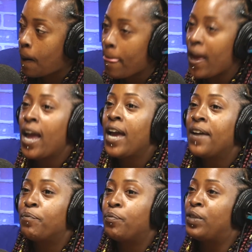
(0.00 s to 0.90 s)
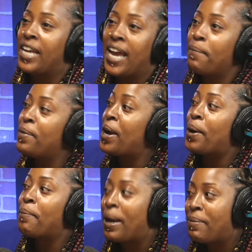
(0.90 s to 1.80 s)
Right. right damn a,
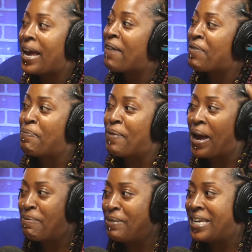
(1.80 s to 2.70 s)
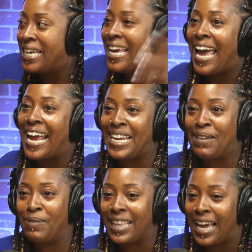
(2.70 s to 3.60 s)
near maybe have, have, have a, a, baby, baby and then be baby.